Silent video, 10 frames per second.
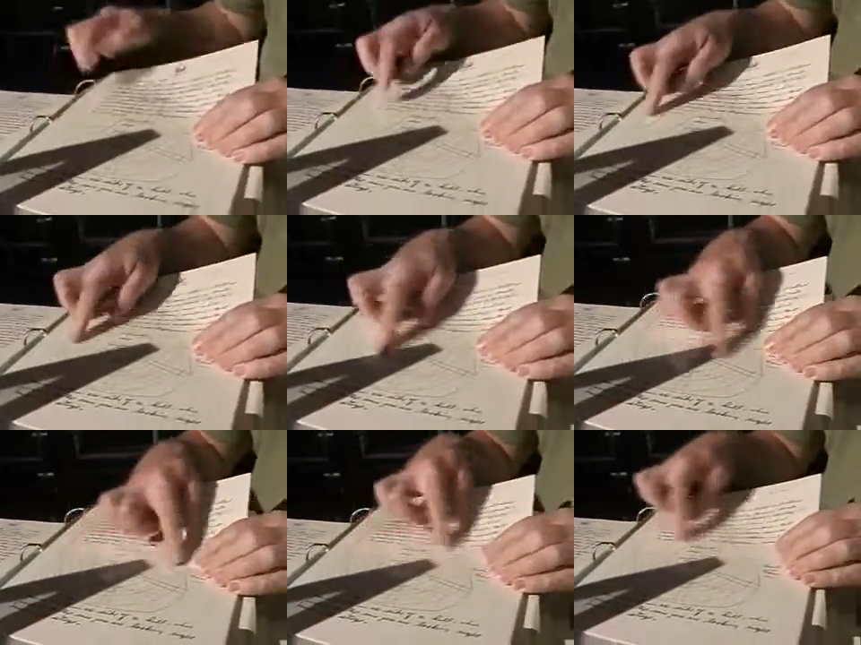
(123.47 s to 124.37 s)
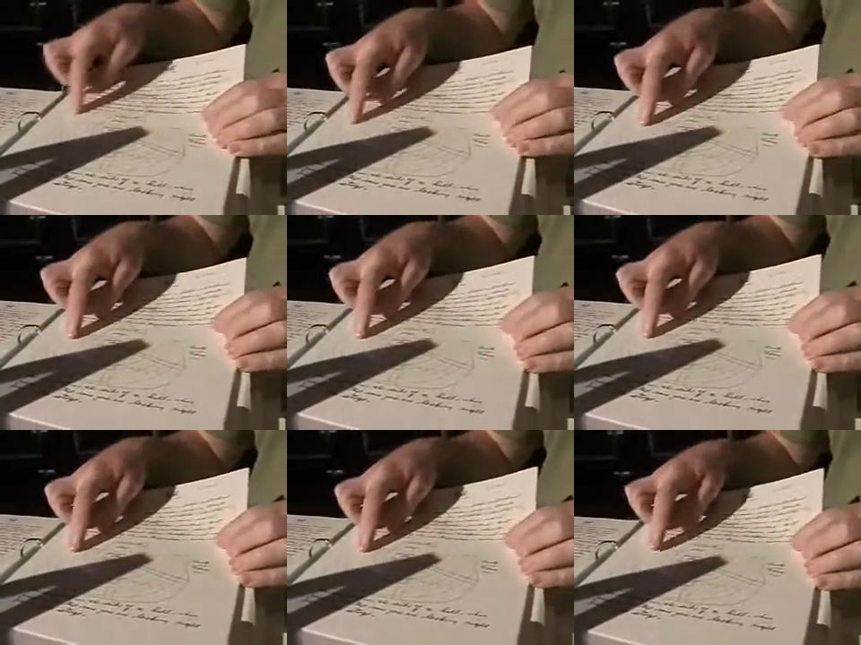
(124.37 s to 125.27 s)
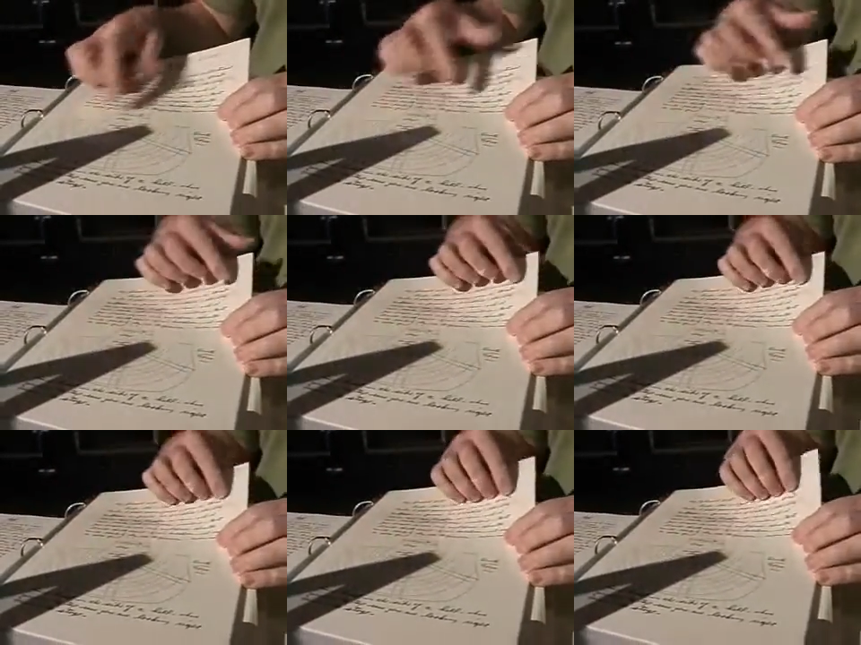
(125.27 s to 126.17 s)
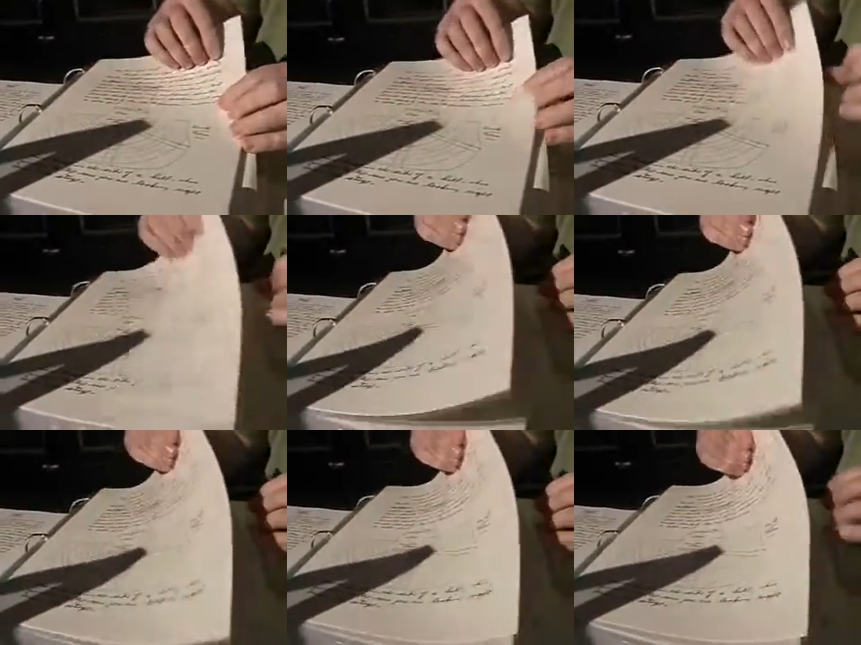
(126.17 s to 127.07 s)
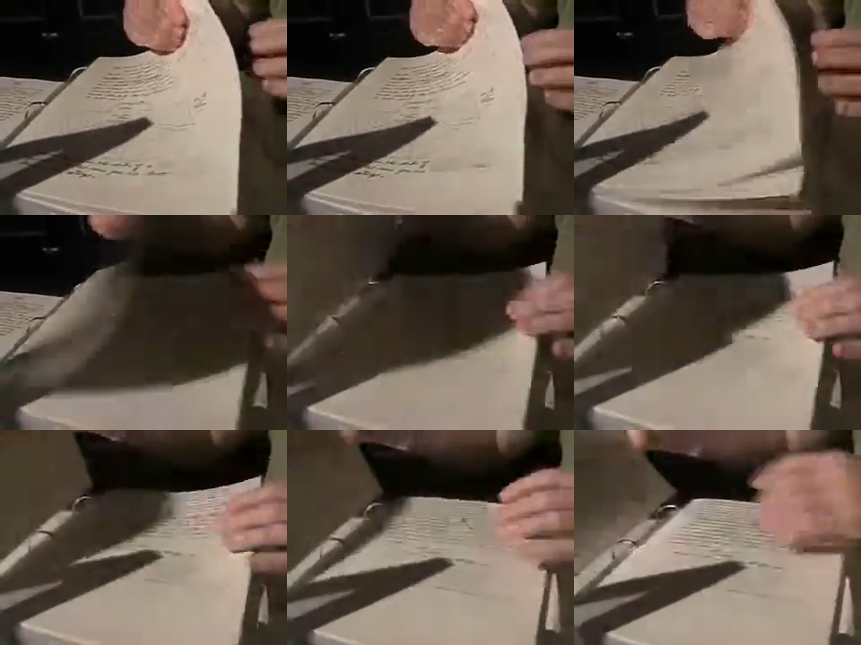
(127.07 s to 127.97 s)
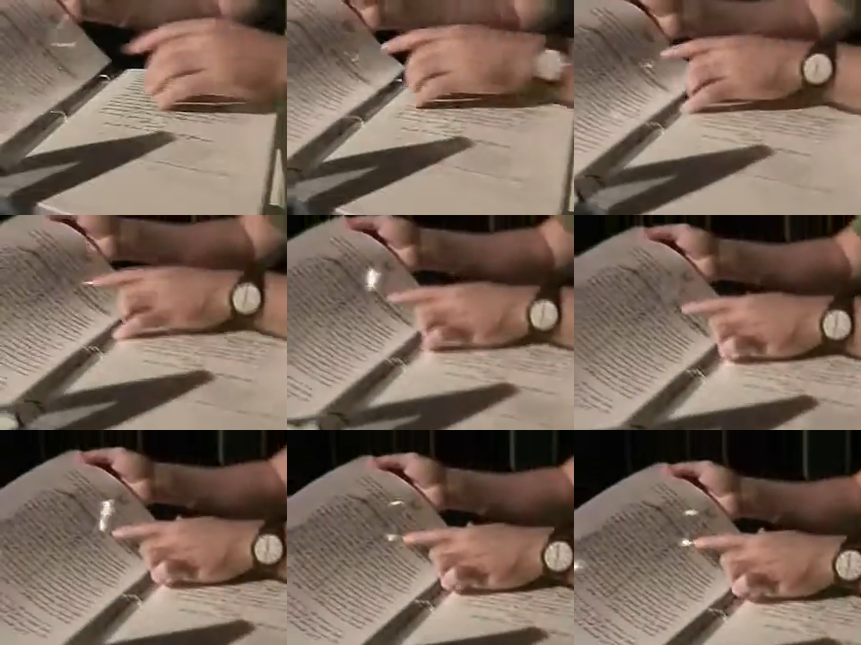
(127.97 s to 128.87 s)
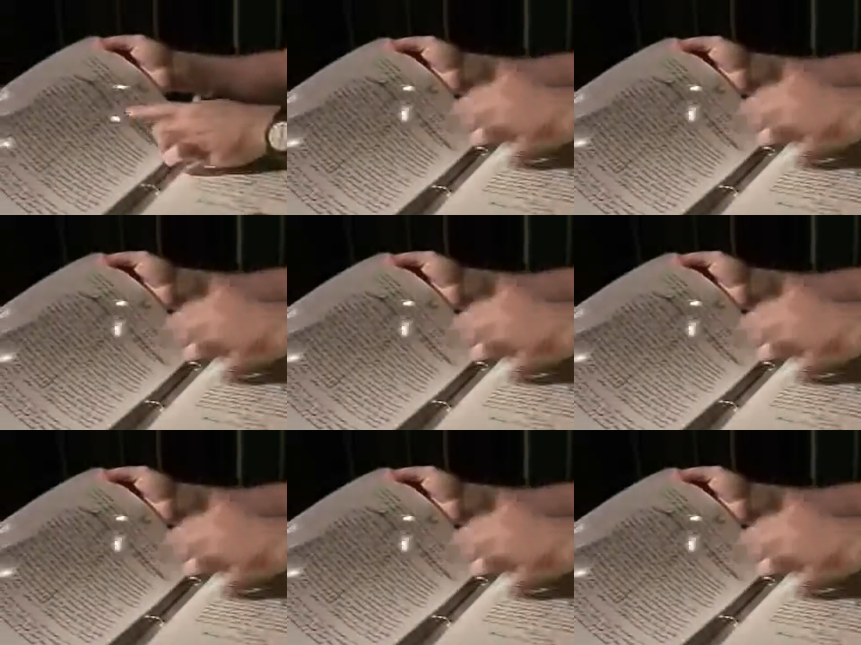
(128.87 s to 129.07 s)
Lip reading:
Nobody's mouth can be seen.